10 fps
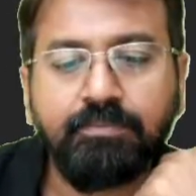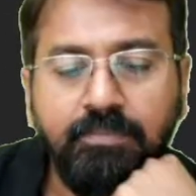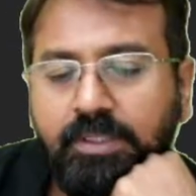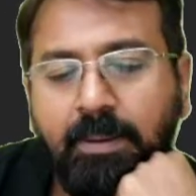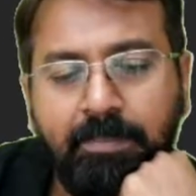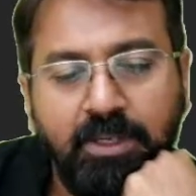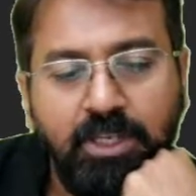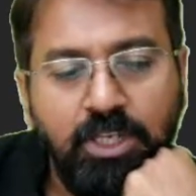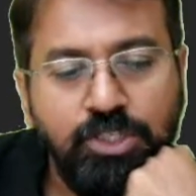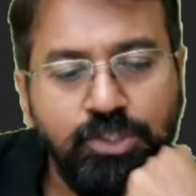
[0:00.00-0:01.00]
Yep.
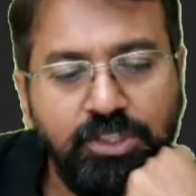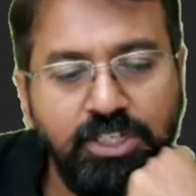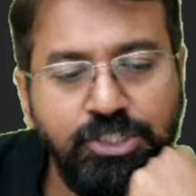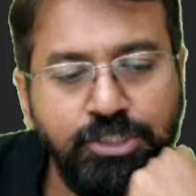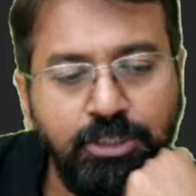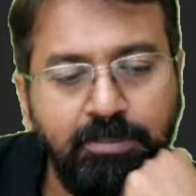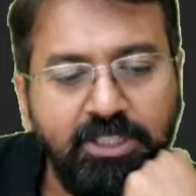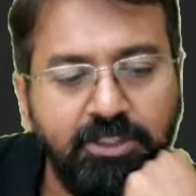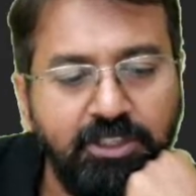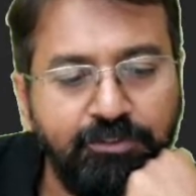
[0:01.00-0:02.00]
So this should be
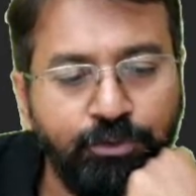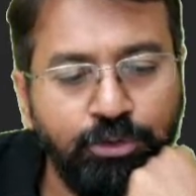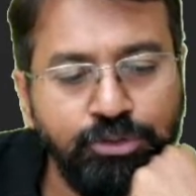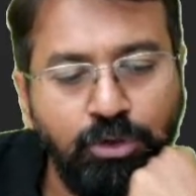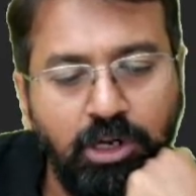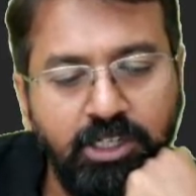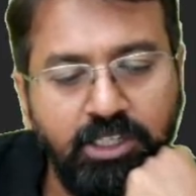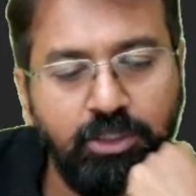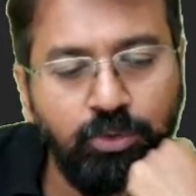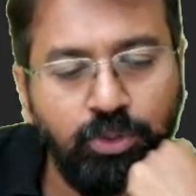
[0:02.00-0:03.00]
34. So under
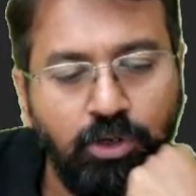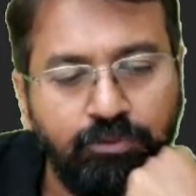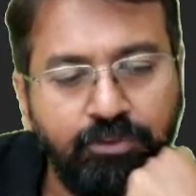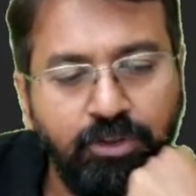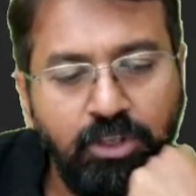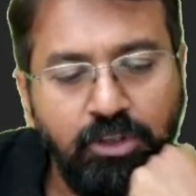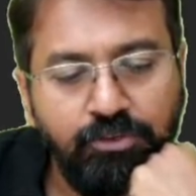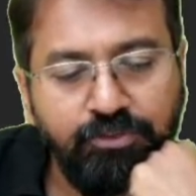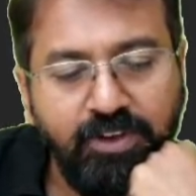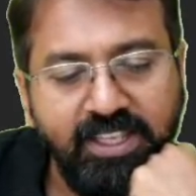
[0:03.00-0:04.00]
root of
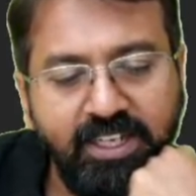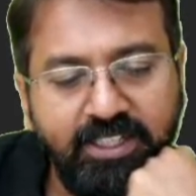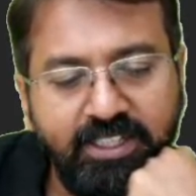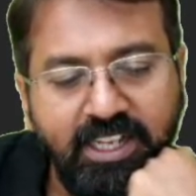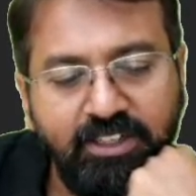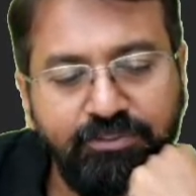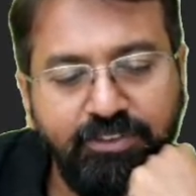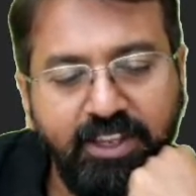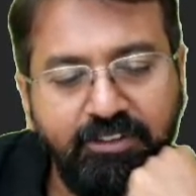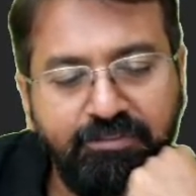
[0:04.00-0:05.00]

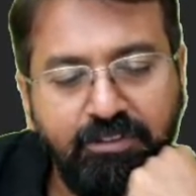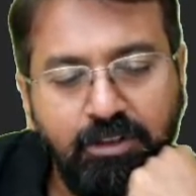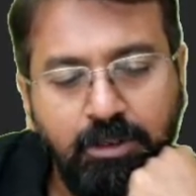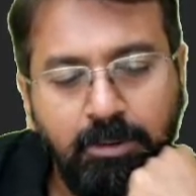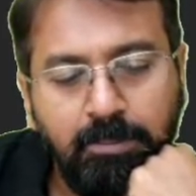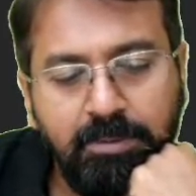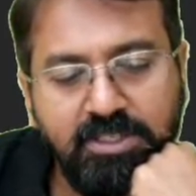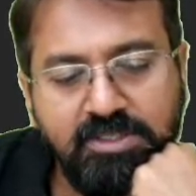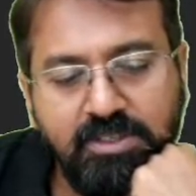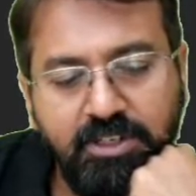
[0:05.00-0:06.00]
5895 plus
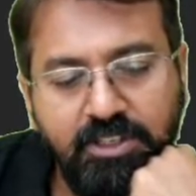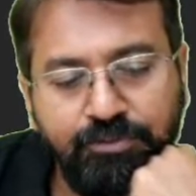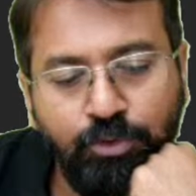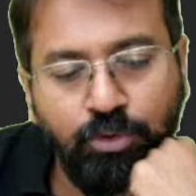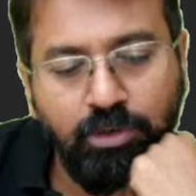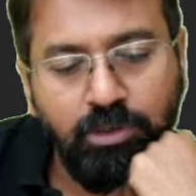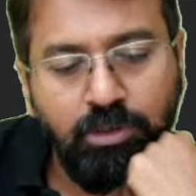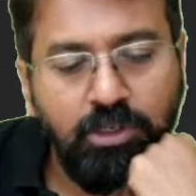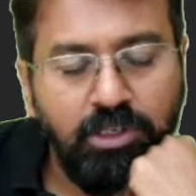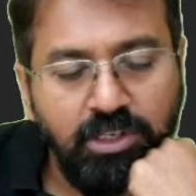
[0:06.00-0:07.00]
34
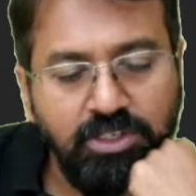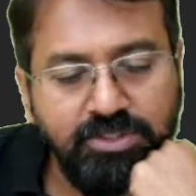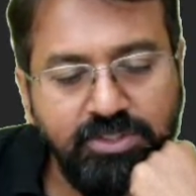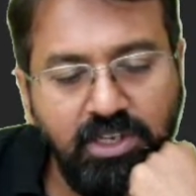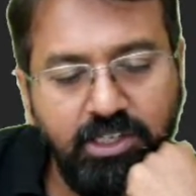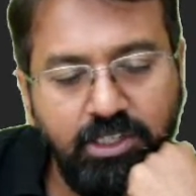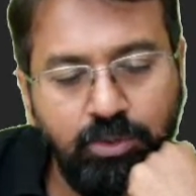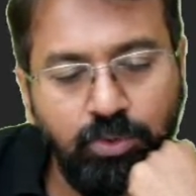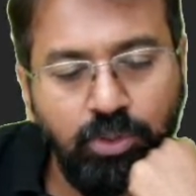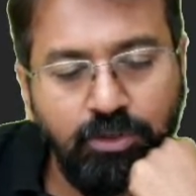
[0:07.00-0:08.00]
is under
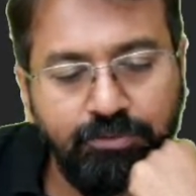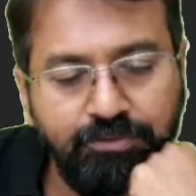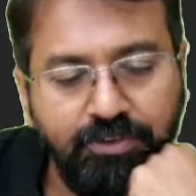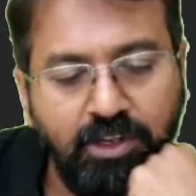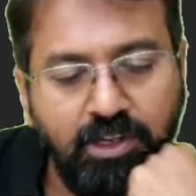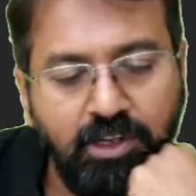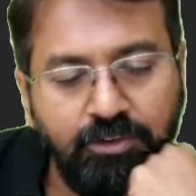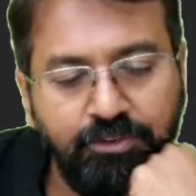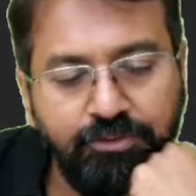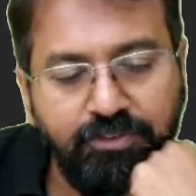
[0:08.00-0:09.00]
root of
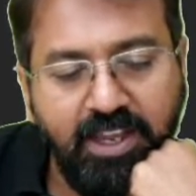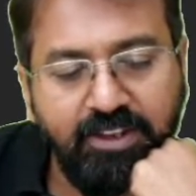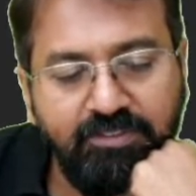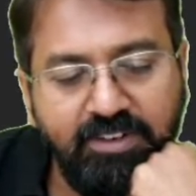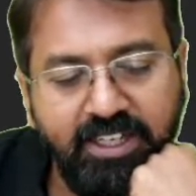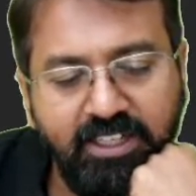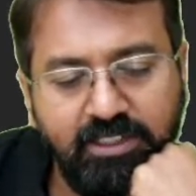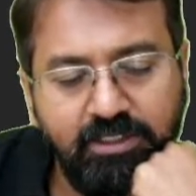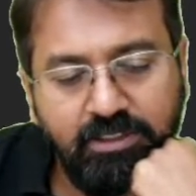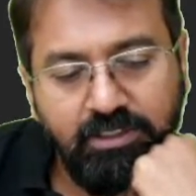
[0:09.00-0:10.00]
59
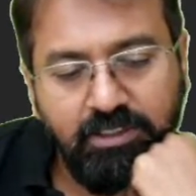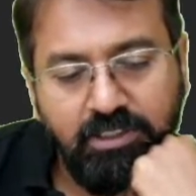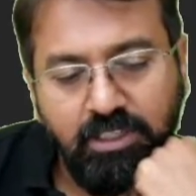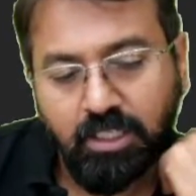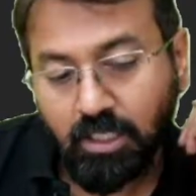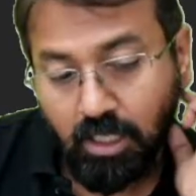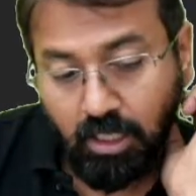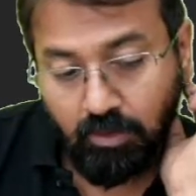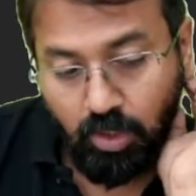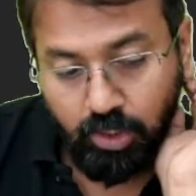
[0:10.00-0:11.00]
or what,